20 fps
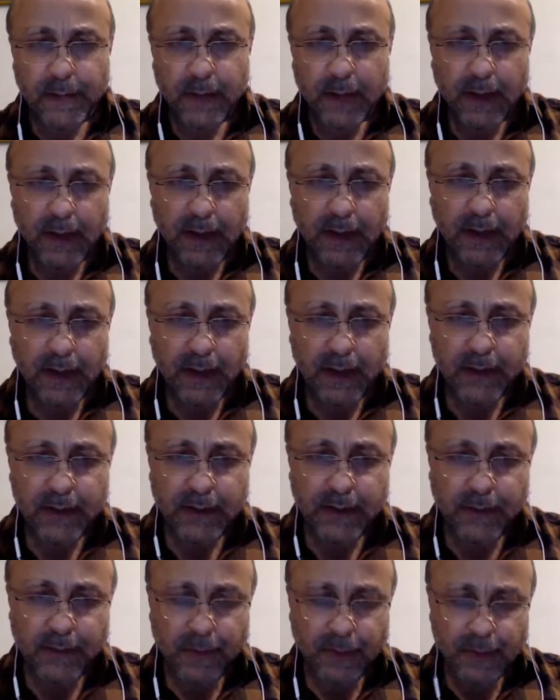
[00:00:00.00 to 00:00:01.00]
Like I would
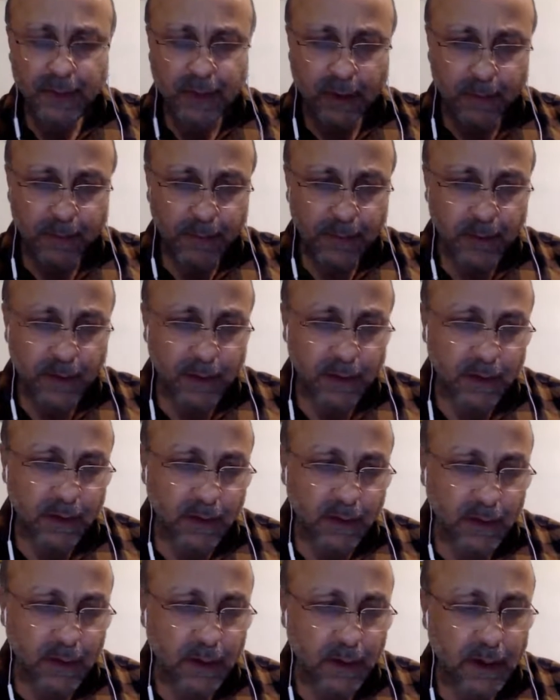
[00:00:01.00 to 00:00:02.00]
say, for example,
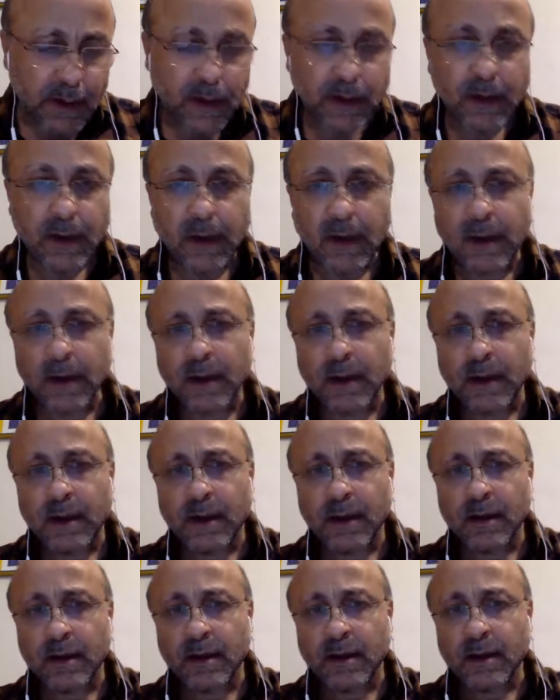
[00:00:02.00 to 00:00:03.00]
in
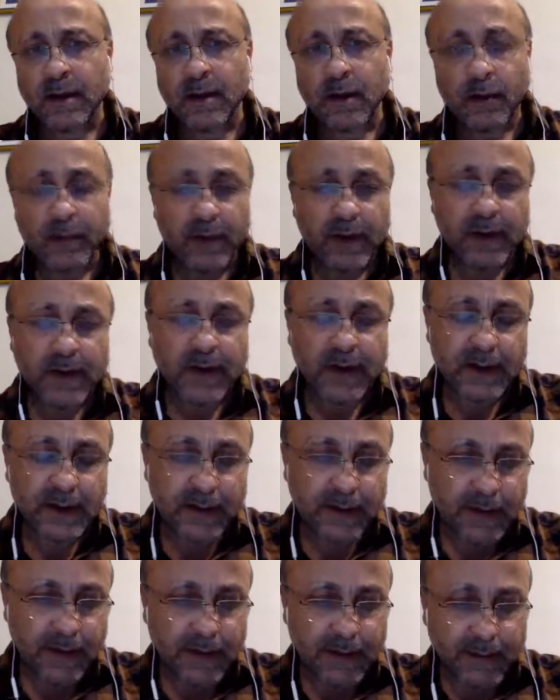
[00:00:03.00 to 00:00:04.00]
novel
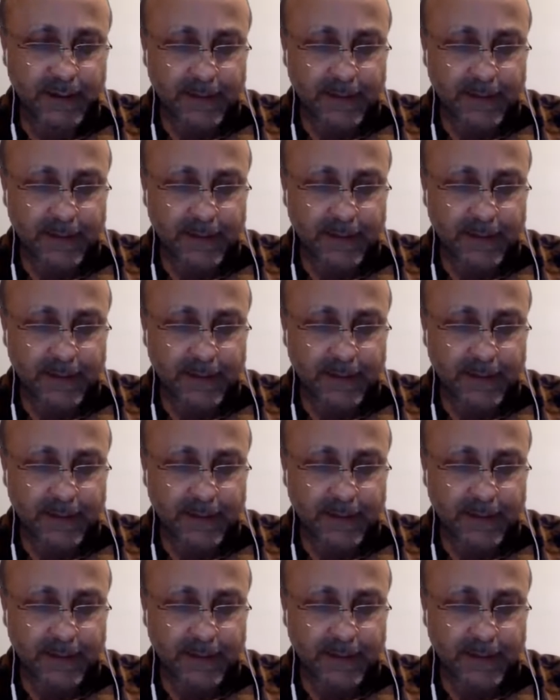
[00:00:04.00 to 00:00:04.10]
writing,